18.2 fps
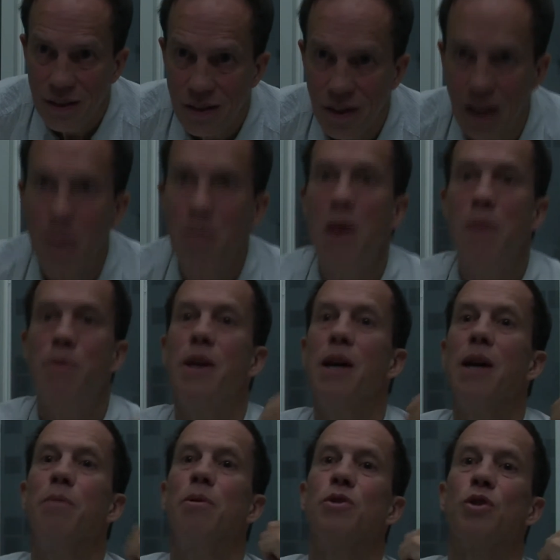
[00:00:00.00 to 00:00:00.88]
they may be
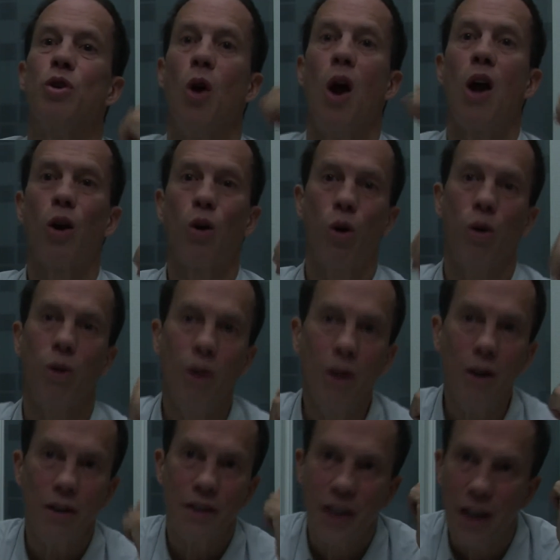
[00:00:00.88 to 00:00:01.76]
able to
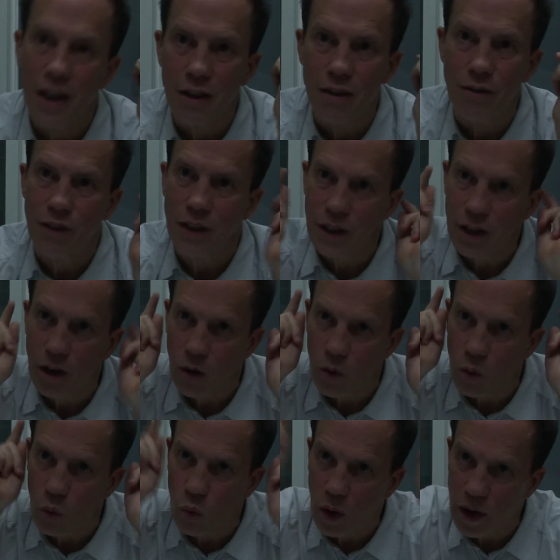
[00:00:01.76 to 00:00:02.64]
qualitatively
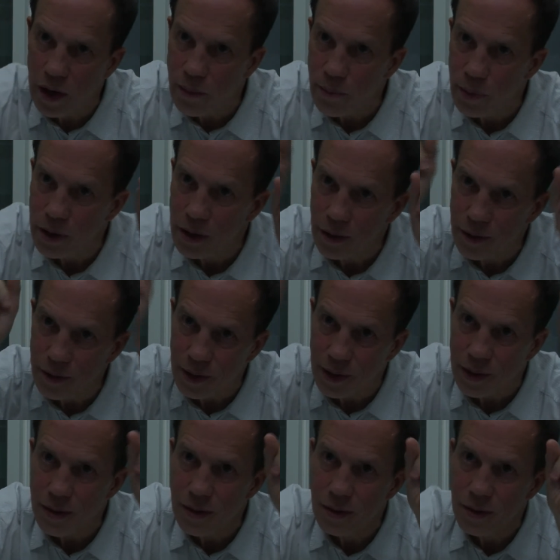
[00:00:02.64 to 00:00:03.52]
go way beyond
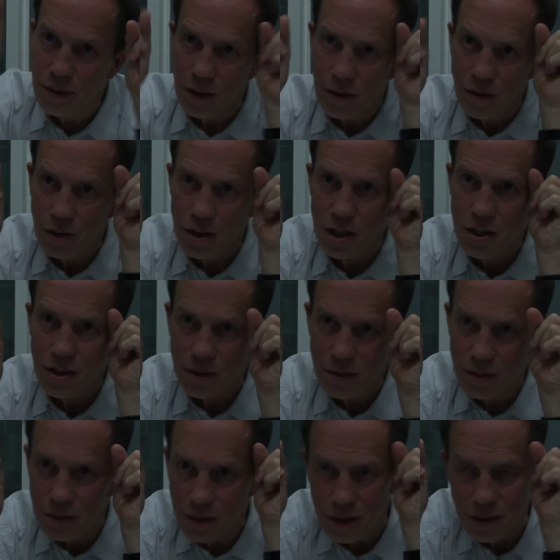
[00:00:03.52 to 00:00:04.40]
us, not, not just
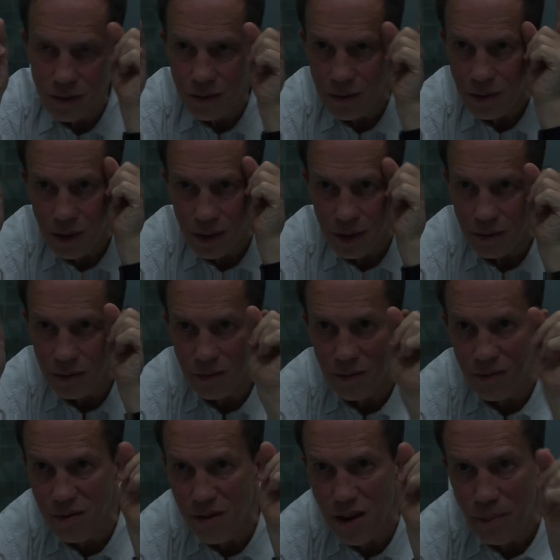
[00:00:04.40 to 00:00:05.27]
in,
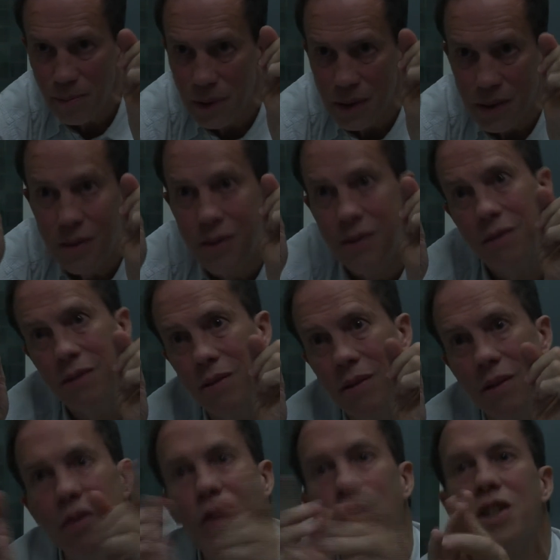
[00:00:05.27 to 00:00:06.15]
in numbers,
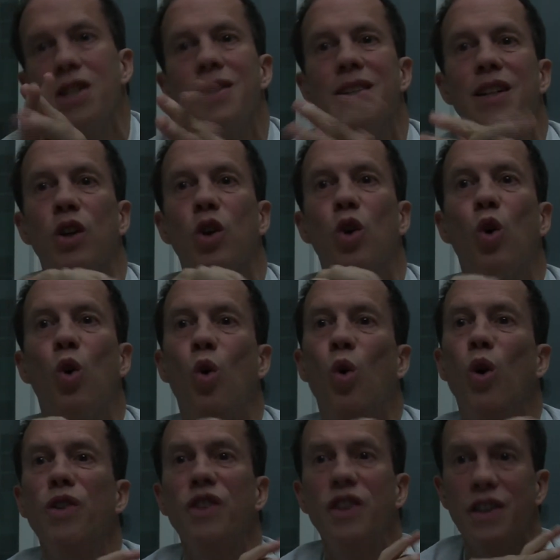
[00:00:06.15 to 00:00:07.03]
not just in
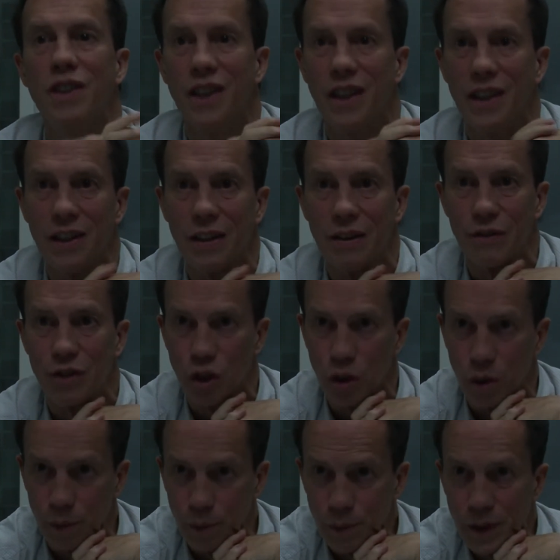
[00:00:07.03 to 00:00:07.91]
quantitative
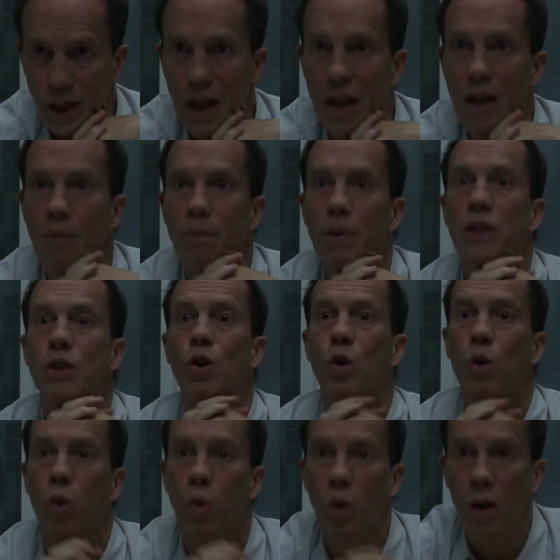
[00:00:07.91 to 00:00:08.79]
terms, but
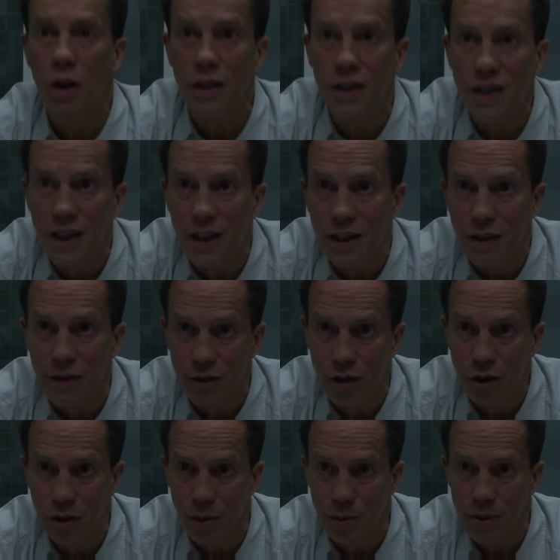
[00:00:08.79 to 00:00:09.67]
qualitative
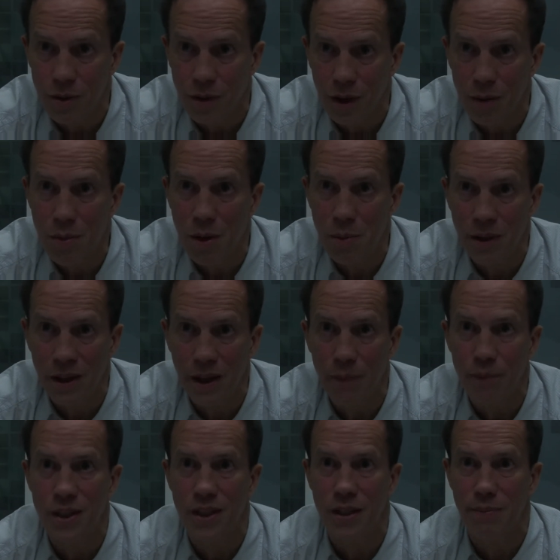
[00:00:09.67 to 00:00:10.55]
terms. They may
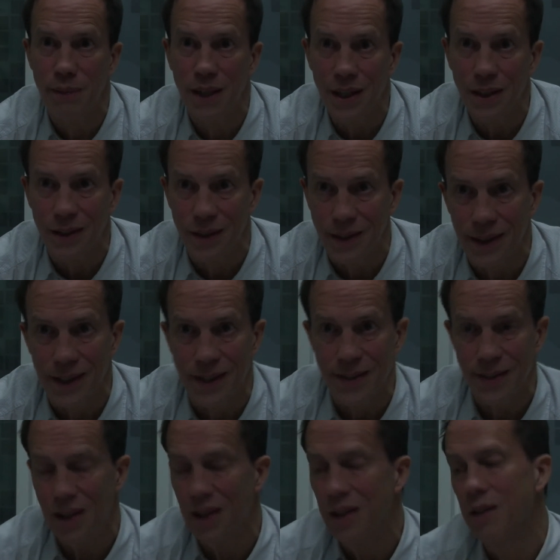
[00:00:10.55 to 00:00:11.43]
become smarter than
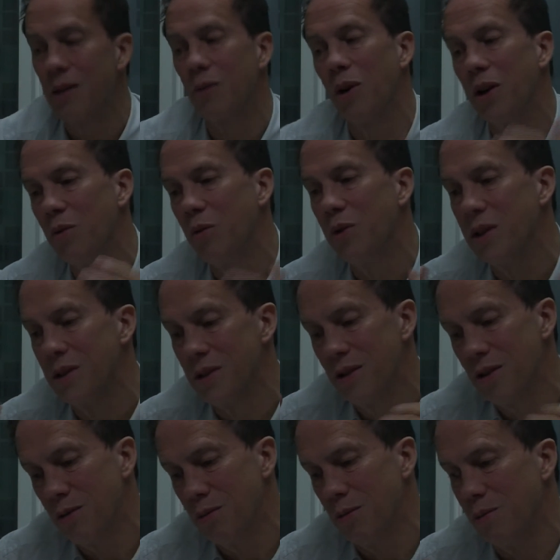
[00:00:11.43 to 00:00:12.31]
us the way we
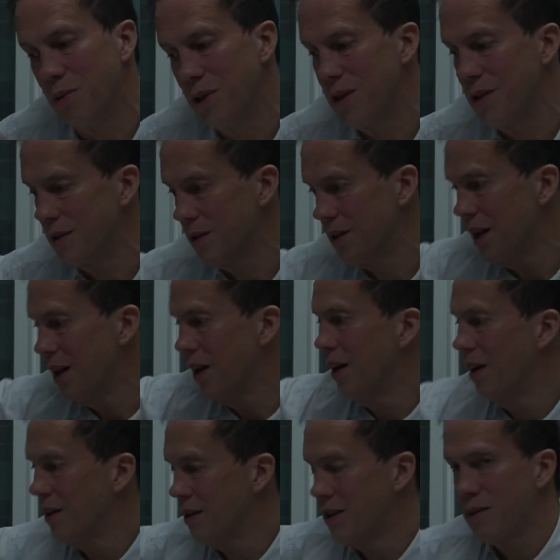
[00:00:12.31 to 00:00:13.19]
as human beings
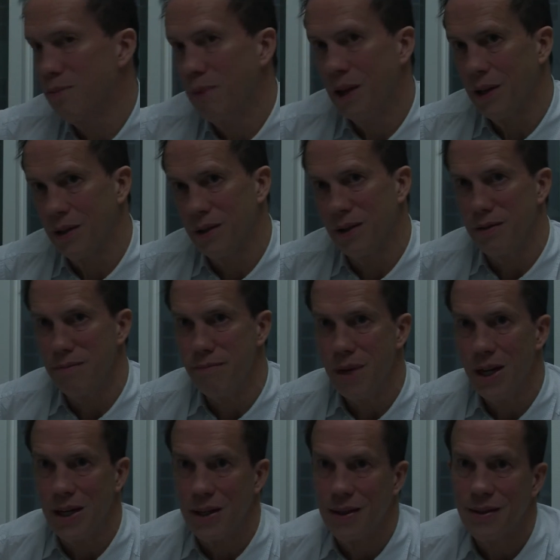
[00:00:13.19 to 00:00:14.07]
are smarter than
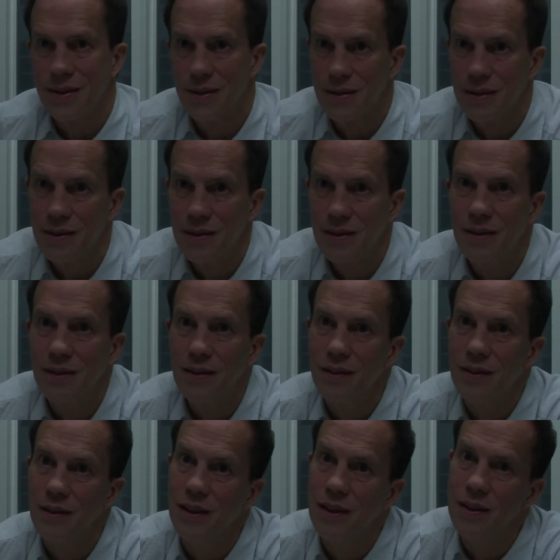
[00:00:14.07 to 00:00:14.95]
mice,
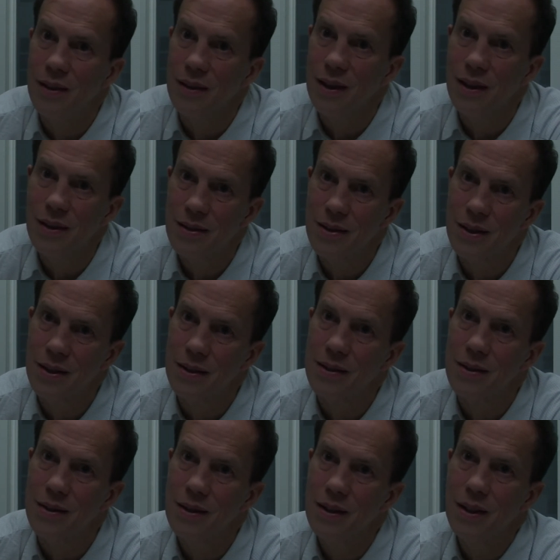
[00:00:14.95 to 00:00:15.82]
right? in that
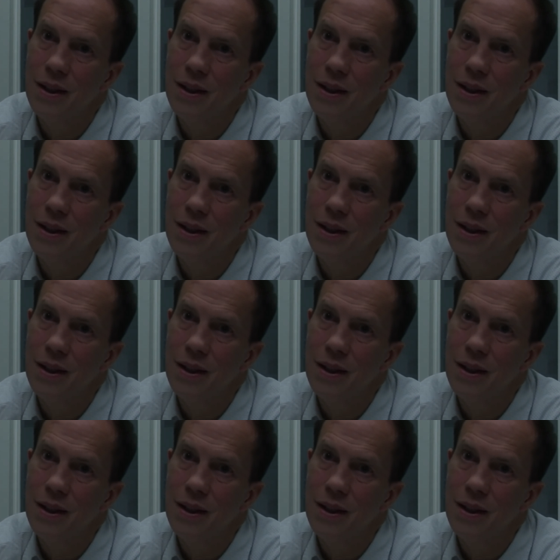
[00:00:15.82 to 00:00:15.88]
sense.